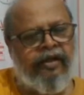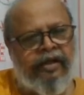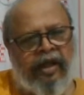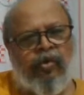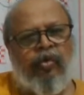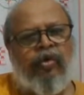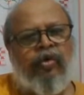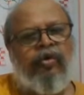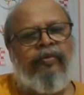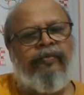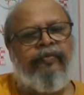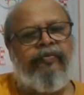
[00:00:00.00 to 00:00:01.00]
Now rook.
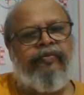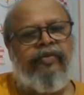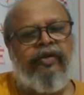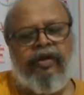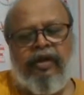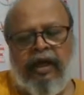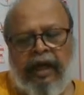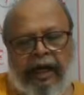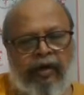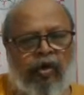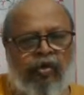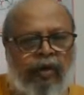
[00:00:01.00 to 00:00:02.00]

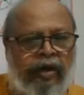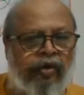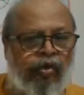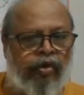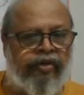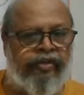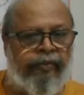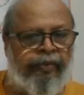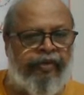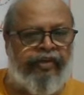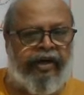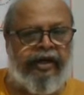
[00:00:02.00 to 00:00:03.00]
I don't want rook is
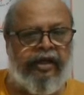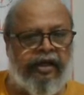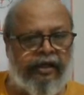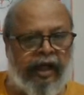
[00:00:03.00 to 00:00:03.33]
imprisoned.